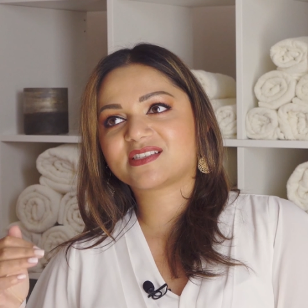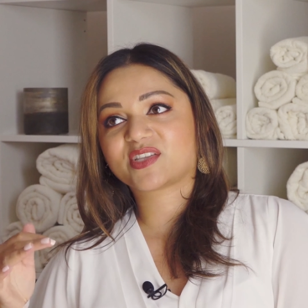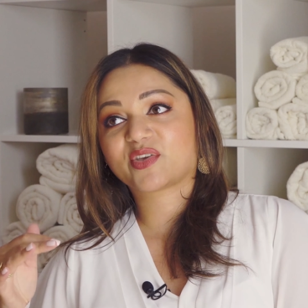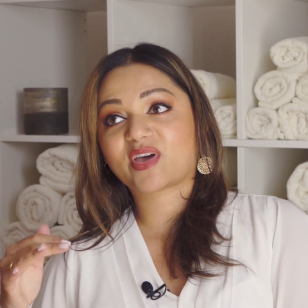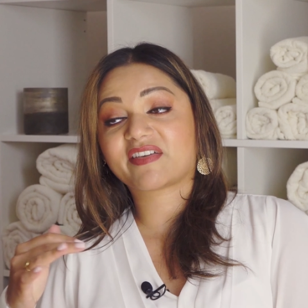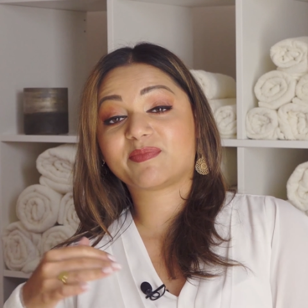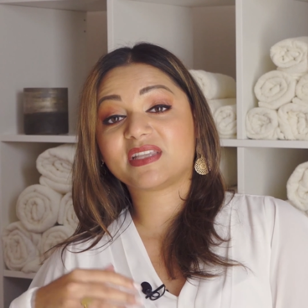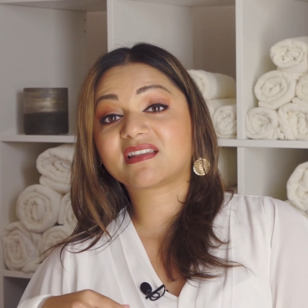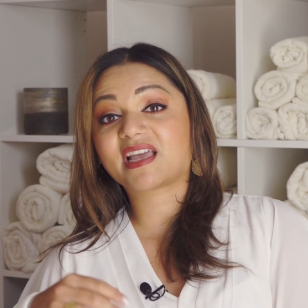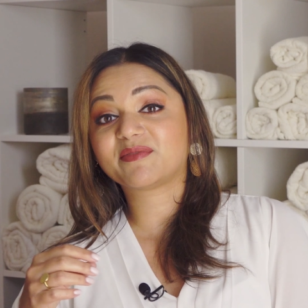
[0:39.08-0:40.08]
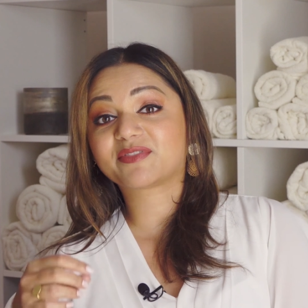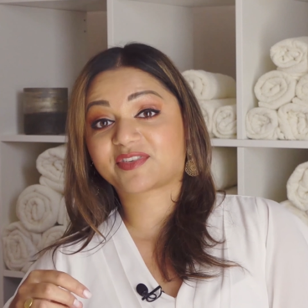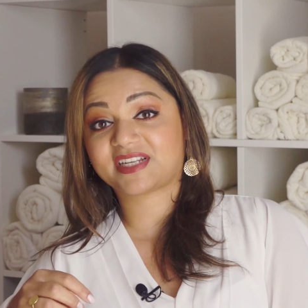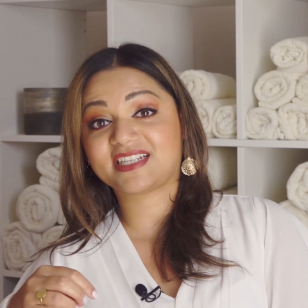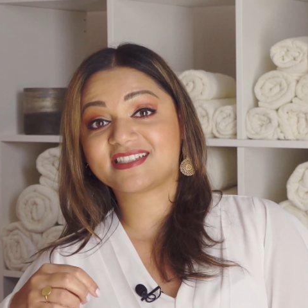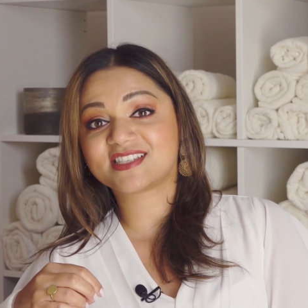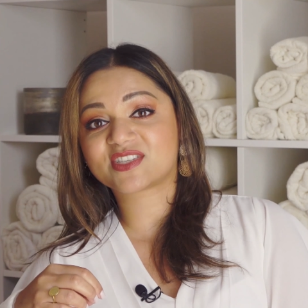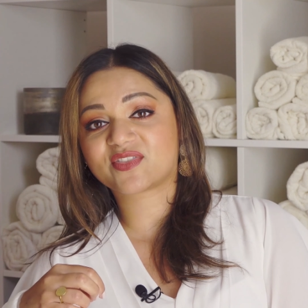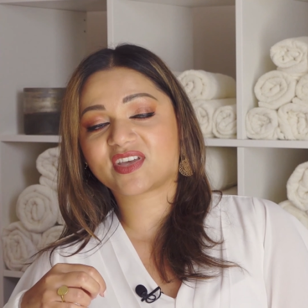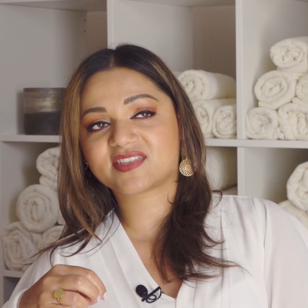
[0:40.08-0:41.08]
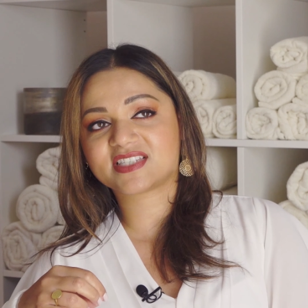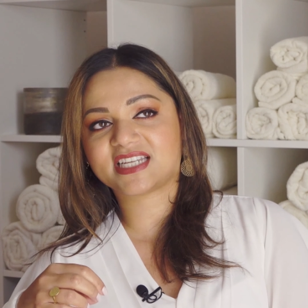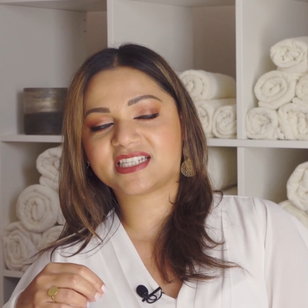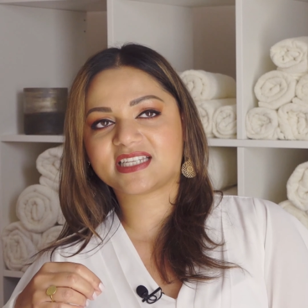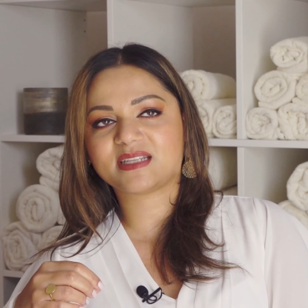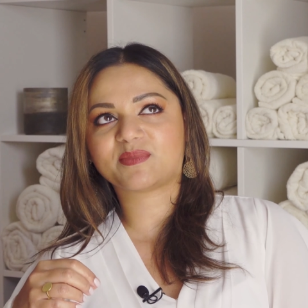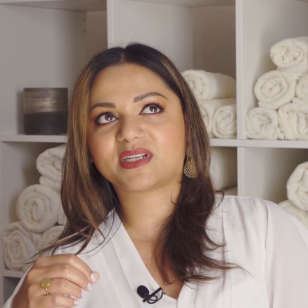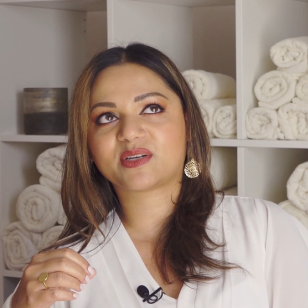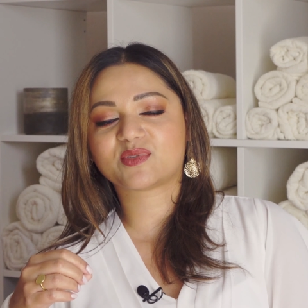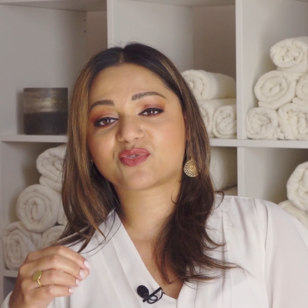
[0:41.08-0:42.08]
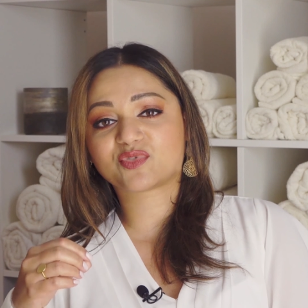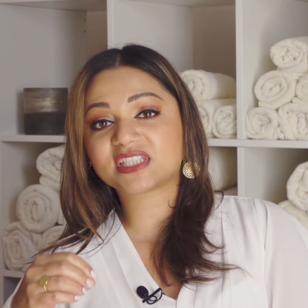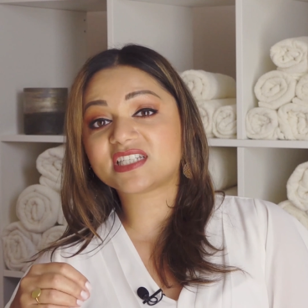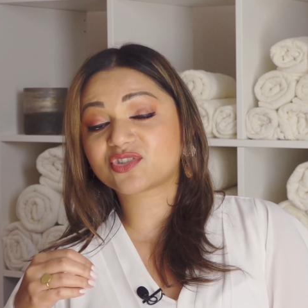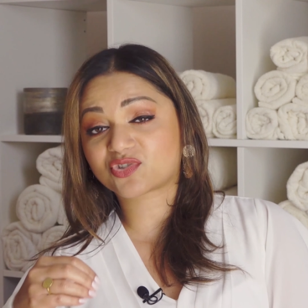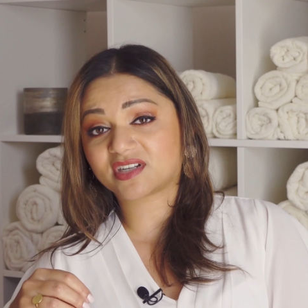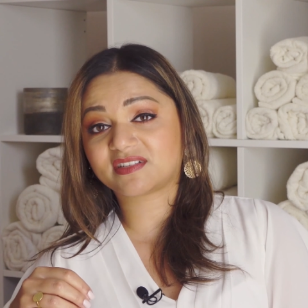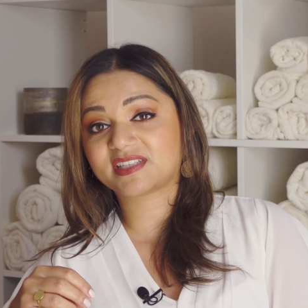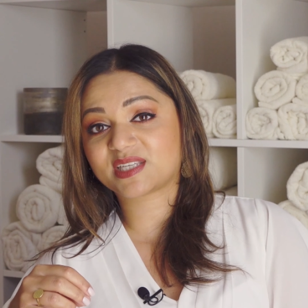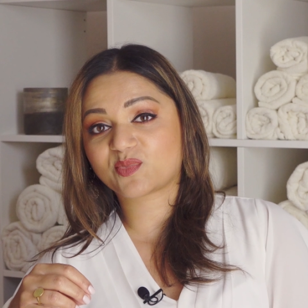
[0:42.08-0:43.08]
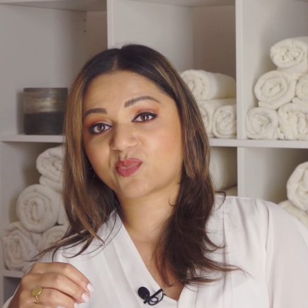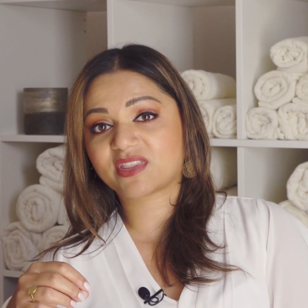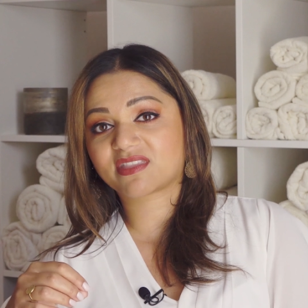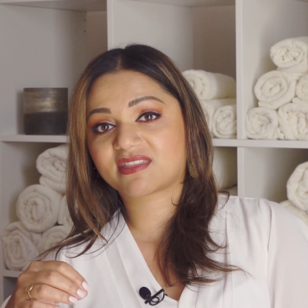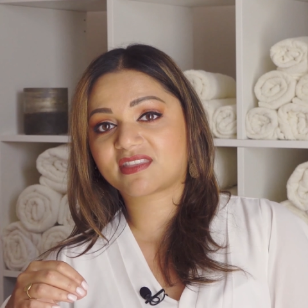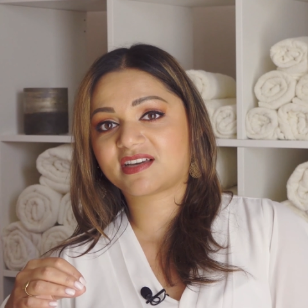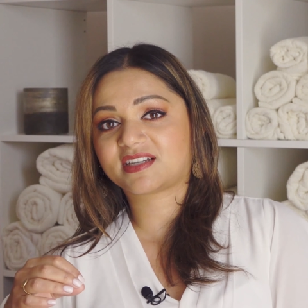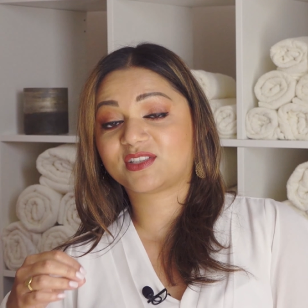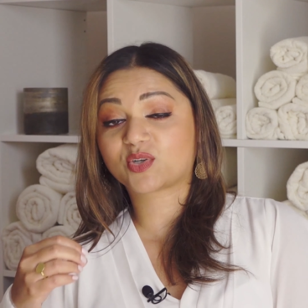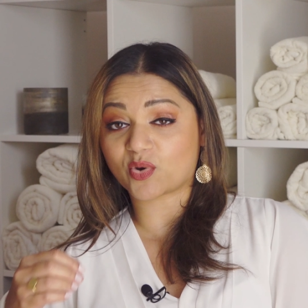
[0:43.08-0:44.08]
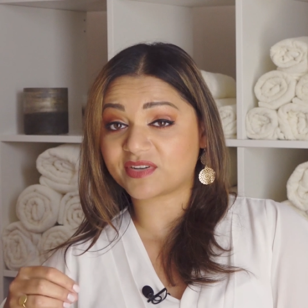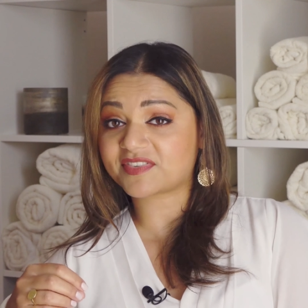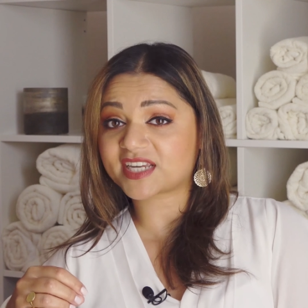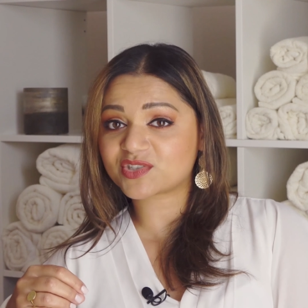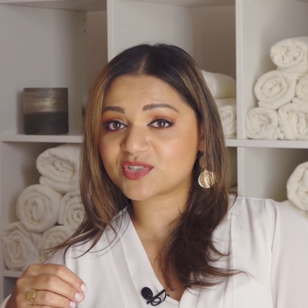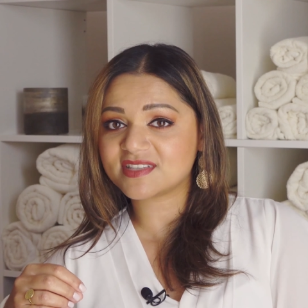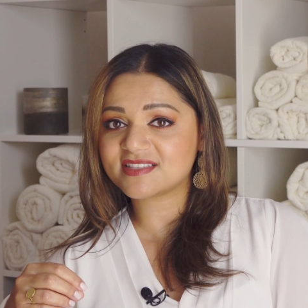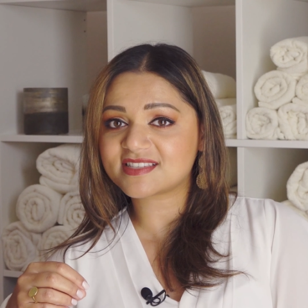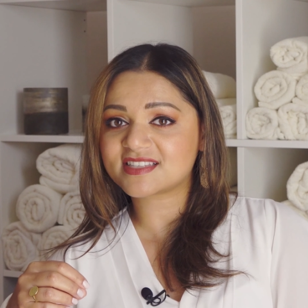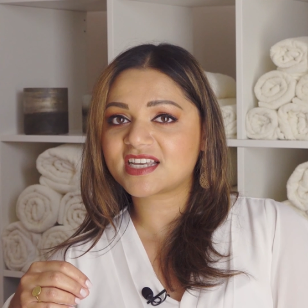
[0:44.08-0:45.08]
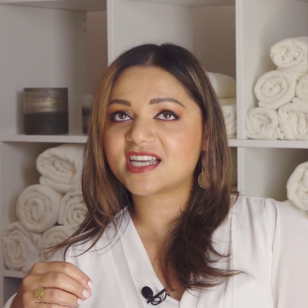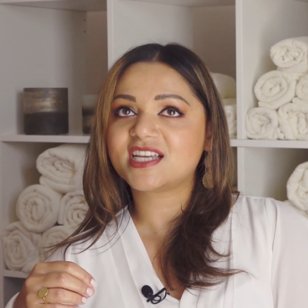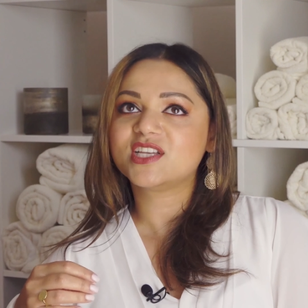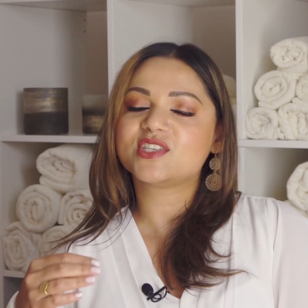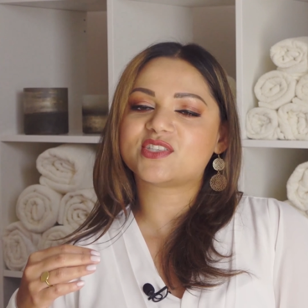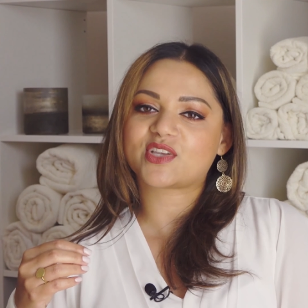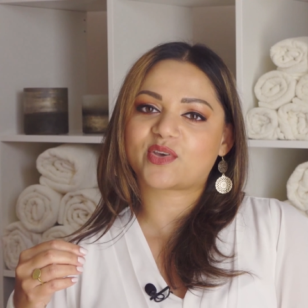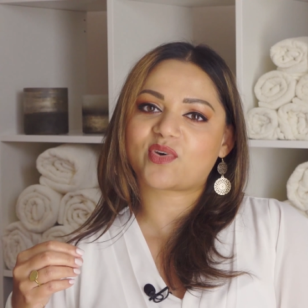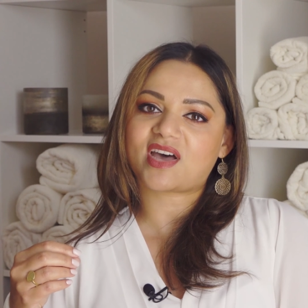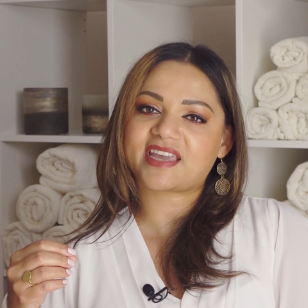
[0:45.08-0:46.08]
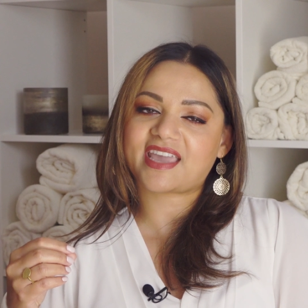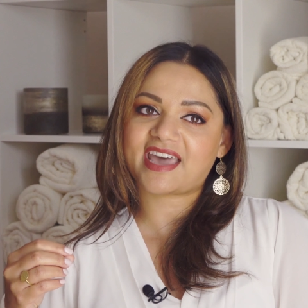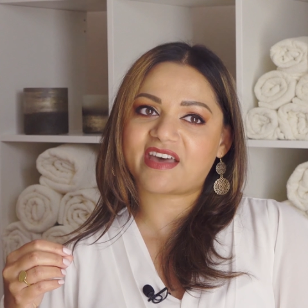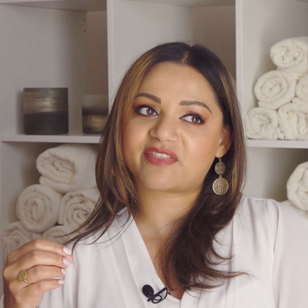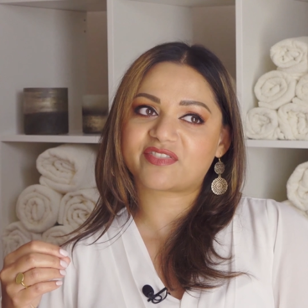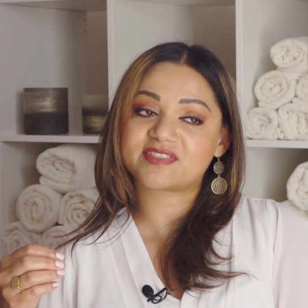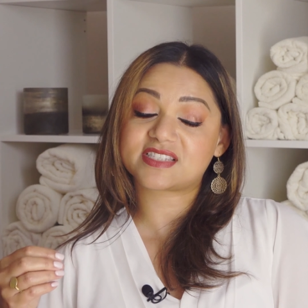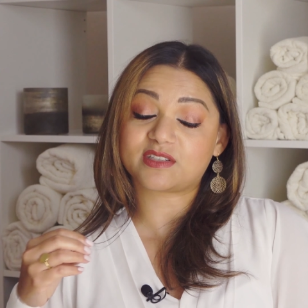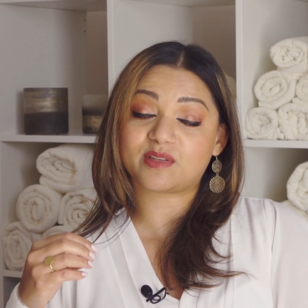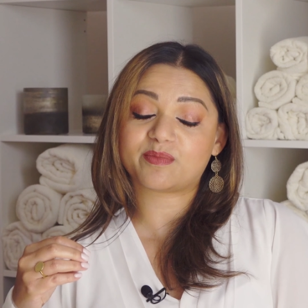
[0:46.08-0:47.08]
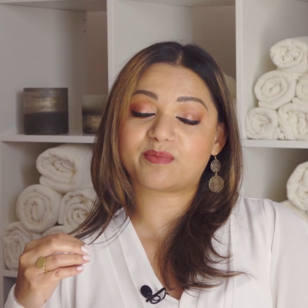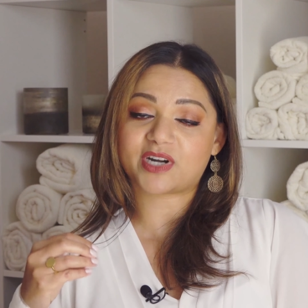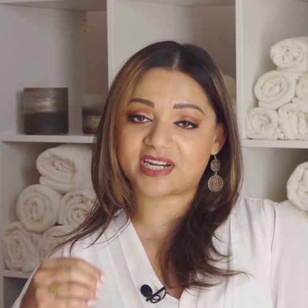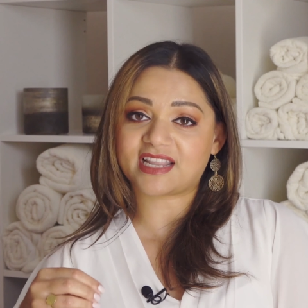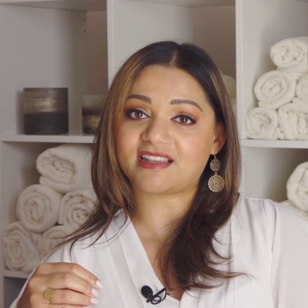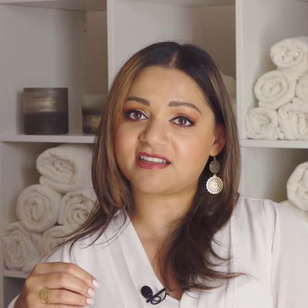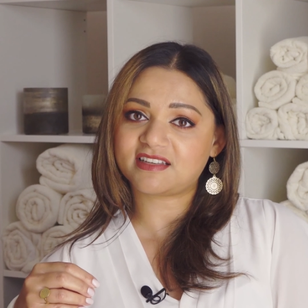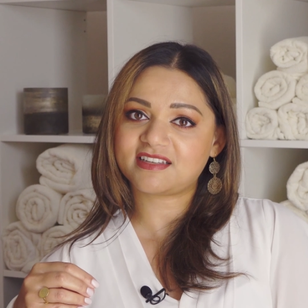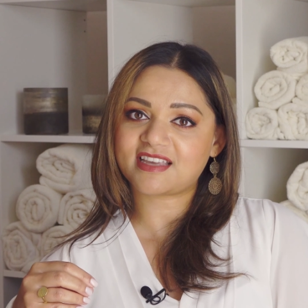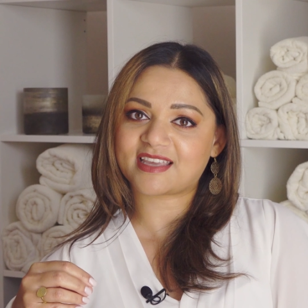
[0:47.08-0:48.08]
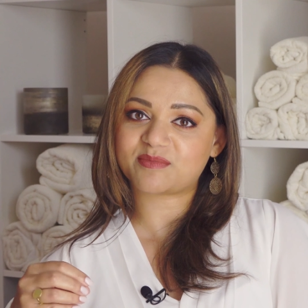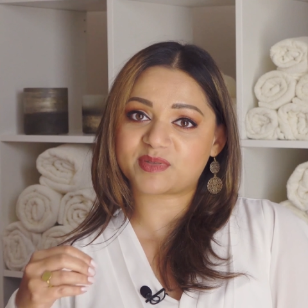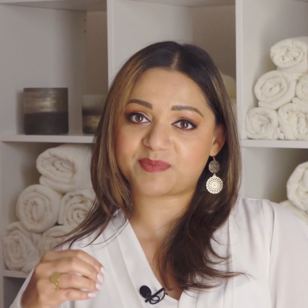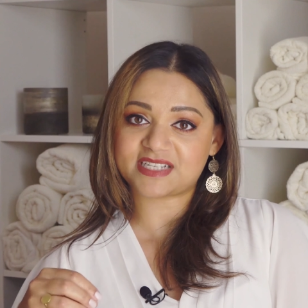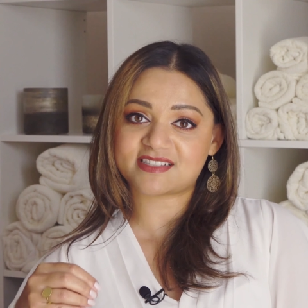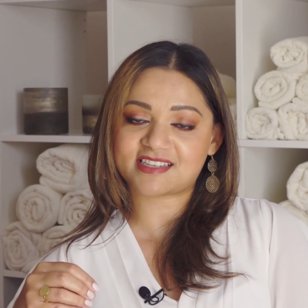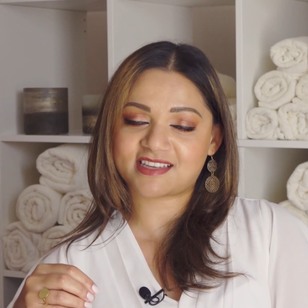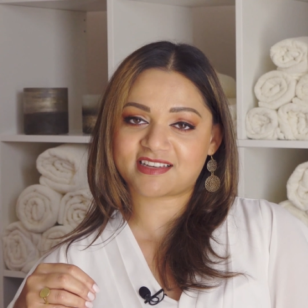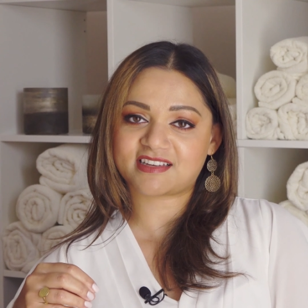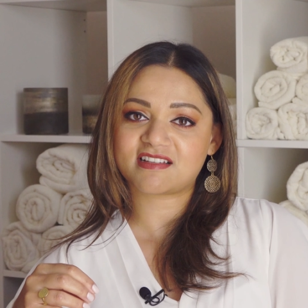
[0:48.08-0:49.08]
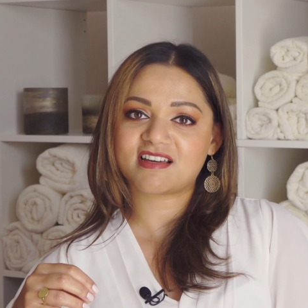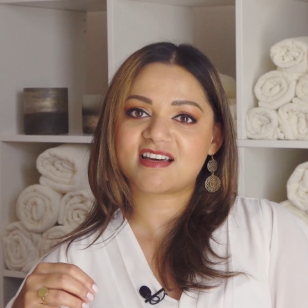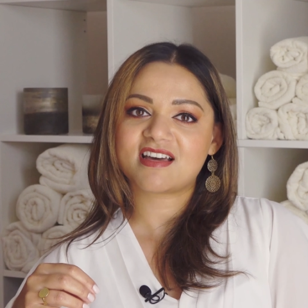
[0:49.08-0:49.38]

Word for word: So I've been Lyme free since 2018, but I was really struggling with the co-infections. So I have still Bartonella and Babesia.